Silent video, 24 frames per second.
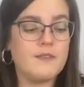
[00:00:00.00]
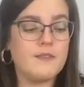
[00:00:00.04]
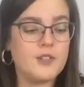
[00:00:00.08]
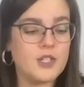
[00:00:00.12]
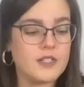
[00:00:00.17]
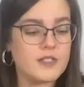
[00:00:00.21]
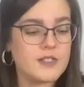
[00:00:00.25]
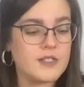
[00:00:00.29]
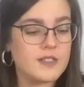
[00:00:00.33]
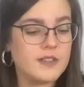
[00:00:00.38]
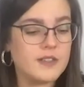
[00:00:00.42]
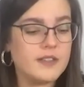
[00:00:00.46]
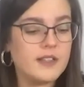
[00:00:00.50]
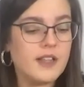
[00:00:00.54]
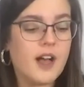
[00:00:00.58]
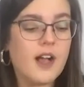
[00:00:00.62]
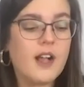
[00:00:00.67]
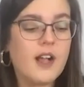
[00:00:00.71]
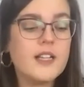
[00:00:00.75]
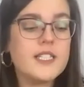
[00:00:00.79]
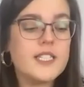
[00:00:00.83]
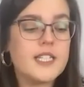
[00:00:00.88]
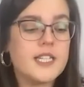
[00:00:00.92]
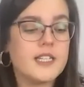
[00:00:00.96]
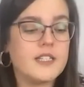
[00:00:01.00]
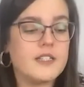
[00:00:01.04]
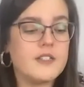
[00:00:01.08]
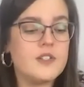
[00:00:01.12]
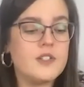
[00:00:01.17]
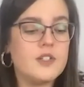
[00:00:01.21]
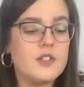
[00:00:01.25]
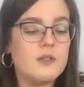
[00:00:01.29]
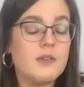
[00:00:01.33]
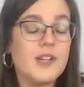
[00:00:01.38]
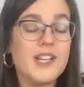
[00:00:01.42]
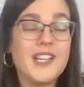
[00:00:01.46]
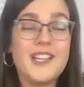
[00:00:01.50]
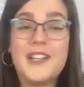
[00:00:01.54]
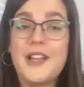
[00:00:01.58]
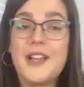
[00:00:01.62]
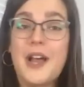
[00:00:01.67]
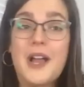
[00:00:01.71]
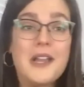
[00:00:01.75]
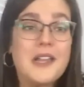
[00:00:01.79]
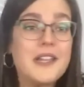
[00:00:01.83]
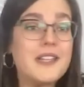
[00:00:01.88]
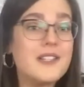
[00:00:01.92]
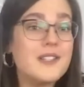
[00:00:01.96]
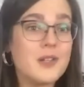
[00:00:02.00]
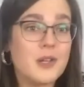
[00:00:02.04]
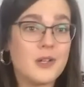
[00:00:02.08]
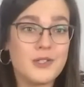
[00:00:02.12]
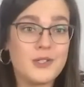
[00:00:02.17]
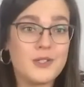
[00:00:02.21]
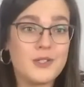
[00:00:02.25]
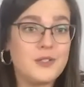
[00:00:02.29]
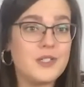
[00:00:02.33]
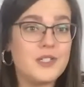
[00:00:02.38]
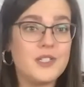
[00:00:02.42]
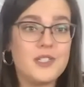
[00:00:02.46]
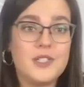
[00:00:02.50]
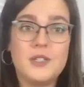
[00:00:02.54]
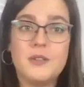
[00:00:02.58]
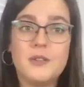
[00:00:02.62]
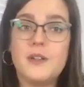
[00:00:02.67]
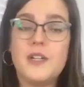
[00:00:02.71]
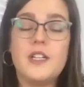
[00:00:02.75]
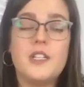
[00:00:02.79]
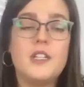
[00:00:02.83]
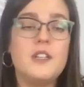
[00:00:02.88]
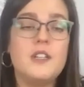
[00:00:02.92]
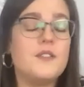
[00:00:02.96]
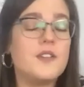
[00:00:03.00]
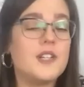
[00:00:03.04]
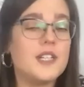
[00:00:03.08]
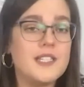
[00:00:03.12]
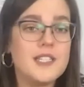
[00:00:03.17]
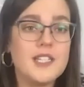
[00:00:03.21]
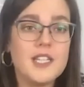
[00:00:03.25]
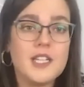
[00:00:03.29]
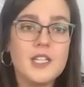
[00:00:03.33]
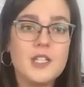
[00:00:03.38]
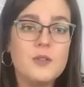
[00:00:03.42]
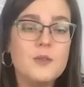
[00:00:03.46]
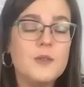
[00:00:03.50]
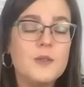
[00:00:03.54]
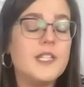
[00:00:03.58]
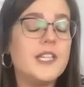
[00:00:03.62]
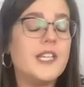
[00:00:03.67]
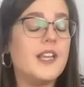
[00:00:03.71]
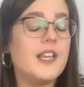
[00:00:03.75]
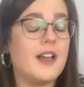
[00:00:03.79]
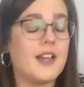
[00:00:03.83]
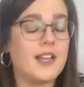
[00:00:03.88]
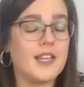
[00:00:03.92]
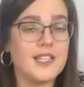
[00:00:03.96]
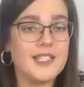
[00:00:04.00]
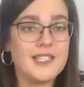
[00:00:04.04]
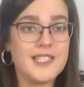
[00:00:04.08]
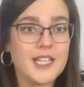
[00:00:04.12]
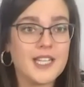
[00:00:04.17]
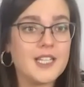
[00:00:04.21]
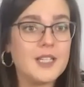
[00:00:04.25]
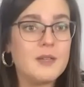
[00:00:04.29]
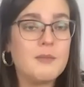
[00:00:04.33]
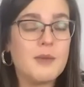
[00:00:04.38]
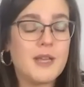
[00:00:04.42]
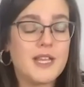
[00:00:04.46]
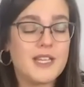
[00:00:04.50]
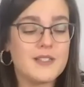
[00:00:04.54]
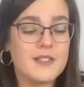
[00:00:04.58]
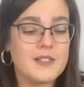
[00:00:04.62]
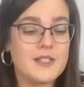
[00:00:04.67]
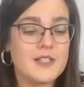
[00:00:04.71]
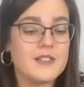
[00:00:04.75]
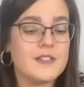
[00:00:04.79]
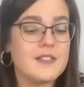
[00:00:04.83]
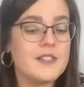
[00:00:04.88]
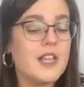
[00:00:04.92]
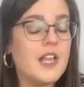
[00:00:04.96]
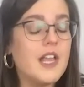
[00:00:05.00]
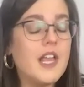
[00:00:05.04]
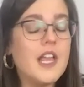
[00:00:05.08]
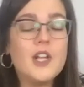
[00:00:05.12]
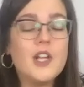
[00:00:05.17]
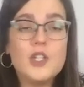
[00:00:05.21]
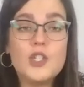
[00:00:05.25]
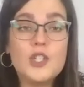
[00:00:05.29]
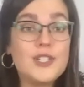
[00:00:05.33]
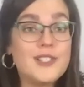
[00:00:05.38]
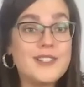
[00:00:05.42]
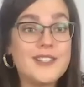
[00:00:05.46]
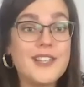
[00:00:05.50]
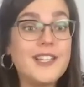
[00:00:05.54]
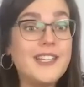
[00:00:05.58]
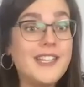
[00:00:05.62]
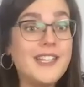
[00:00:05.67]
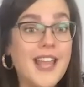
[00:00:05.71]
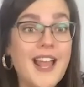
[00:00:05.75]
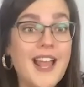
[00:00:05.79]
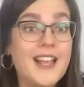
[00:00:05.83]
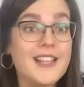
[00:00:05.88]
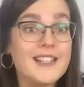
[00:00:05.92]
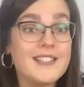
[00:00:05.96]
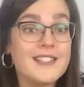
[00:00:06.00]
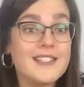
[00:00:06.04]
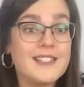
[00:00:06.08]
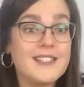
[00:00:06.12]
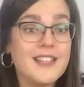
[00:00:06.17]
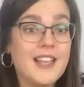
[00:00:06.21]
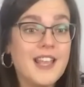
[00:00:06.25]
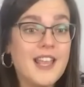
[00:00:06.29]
just locked into what God has called you to do, and you've continually, on a daily basis, just said yes.